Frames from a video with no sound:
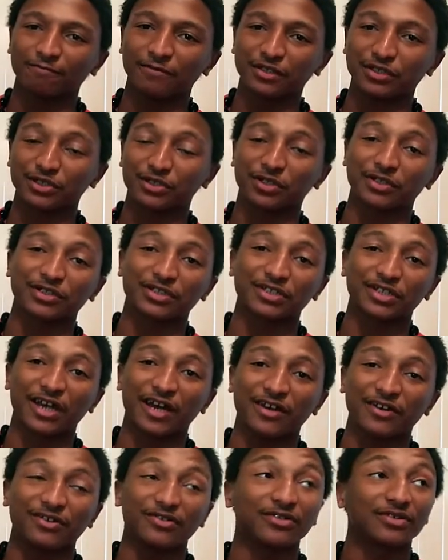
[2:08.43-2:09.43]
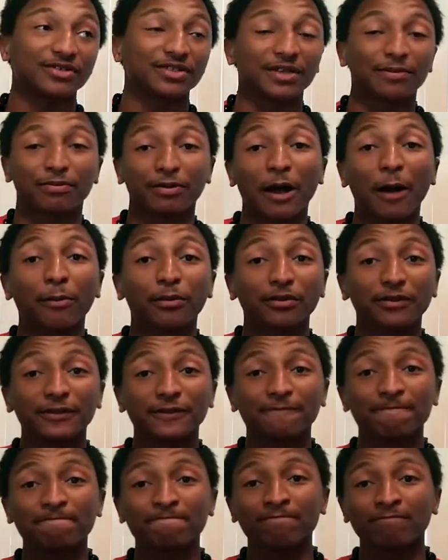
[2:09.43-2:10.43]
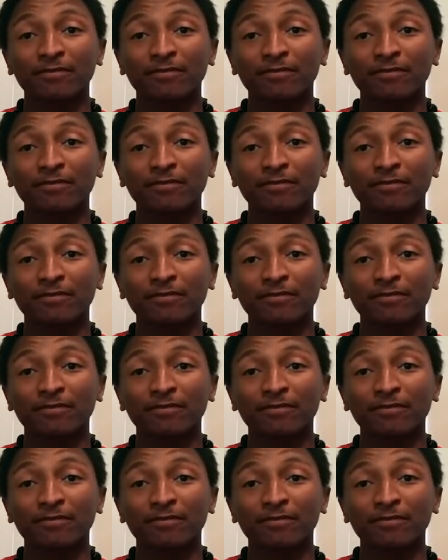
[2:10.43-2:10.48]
instructions on how to do this thing properly.